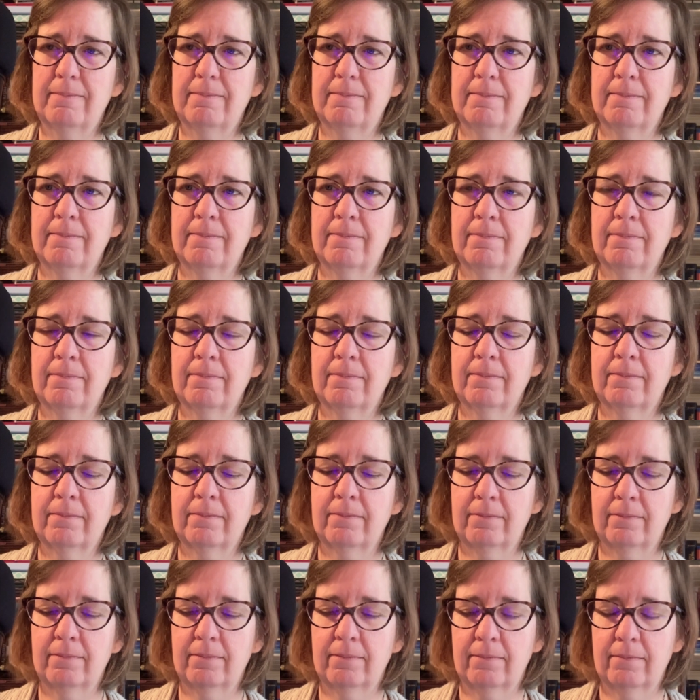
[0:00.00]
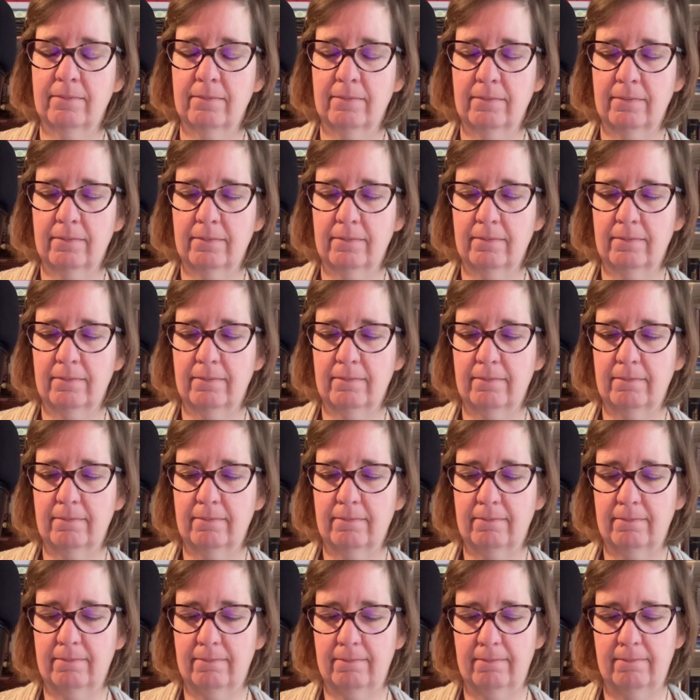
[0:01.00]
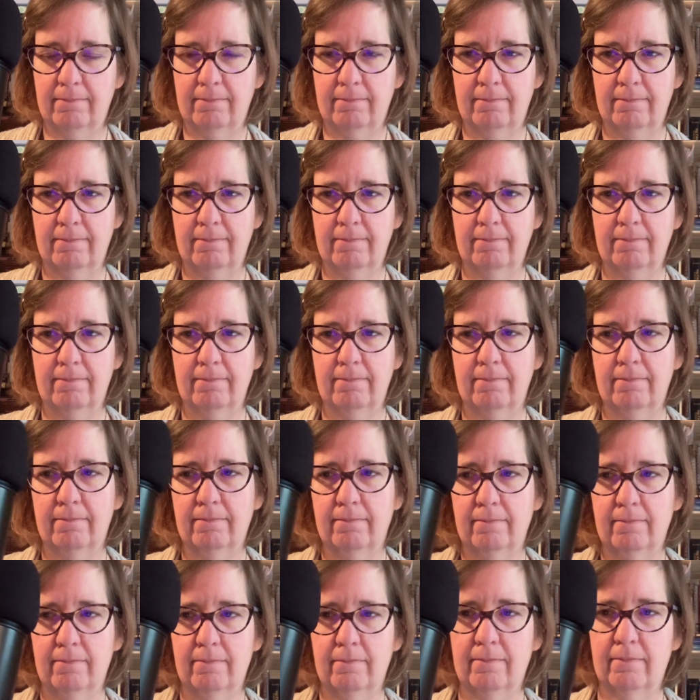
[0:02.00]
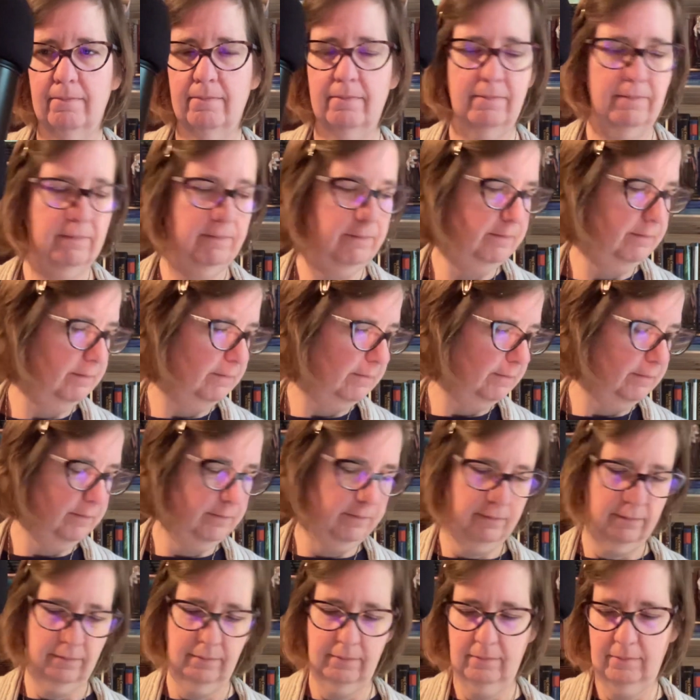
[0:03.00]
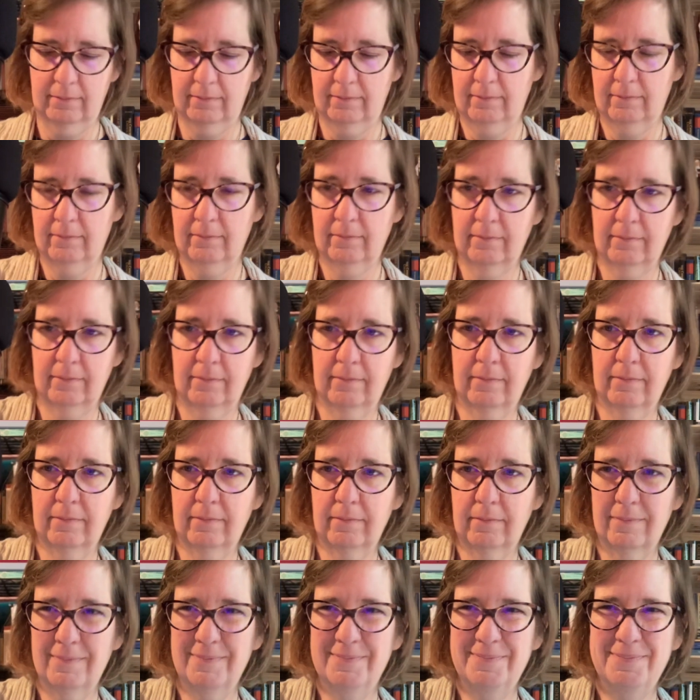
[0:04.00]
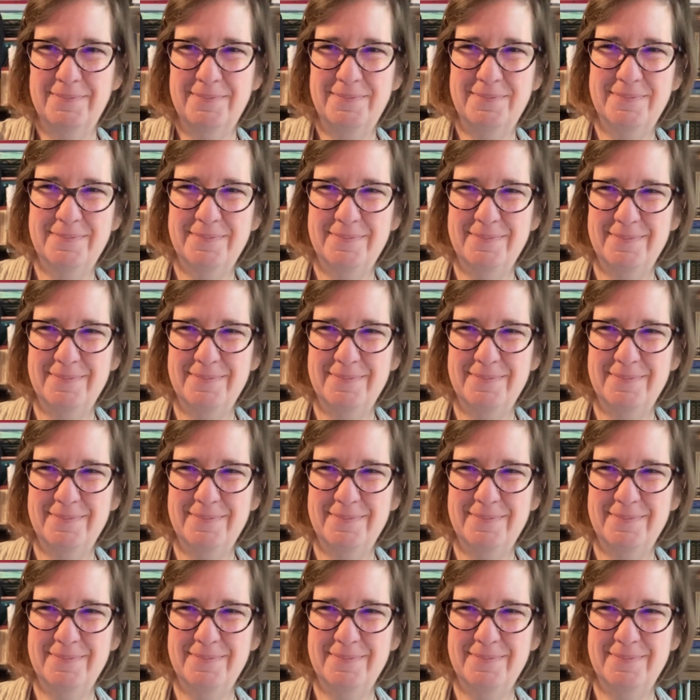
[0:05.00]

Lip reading: (silence)